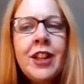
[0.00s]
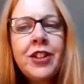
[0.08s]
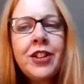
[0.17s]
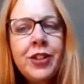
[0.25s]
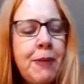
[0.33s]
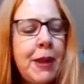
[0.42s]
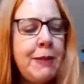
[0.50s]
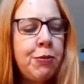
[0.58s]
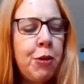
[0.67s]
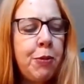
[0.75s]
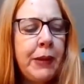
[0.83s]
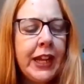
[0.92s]
Some people
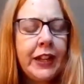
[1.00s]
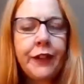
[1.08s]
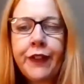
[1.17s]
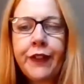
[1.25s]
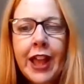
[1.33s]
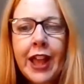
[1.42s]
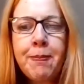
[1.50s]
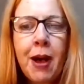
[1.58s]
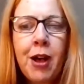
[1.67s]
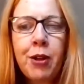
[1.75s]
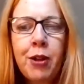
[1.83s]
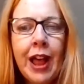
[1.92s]
will be in a fire
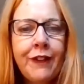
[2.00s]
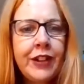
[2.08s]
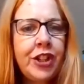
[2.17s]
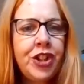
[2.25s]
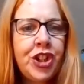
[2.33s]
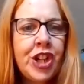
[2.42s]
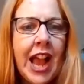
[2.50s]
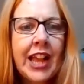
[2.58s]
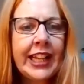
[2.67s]
bowl having a chat